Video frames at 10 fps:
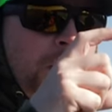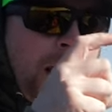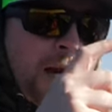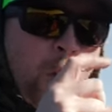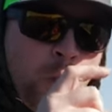
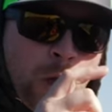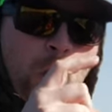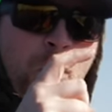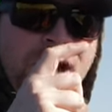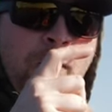like a
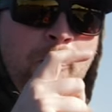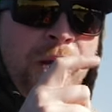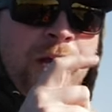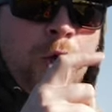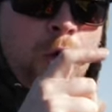willow, like a
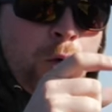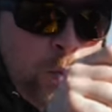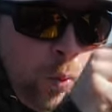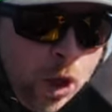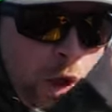bigger
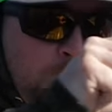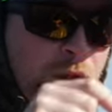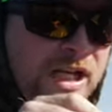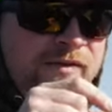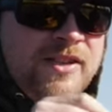willow
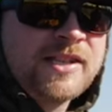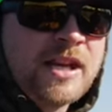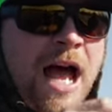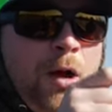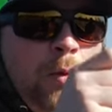leaf
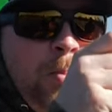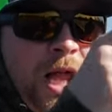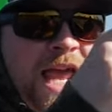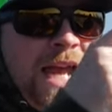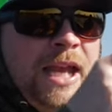style
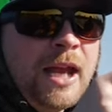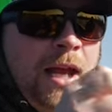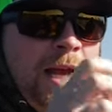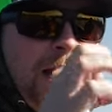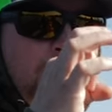blade,
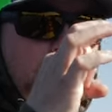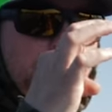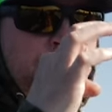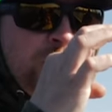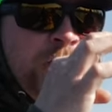and we're
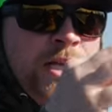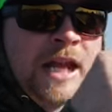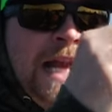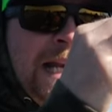switching to the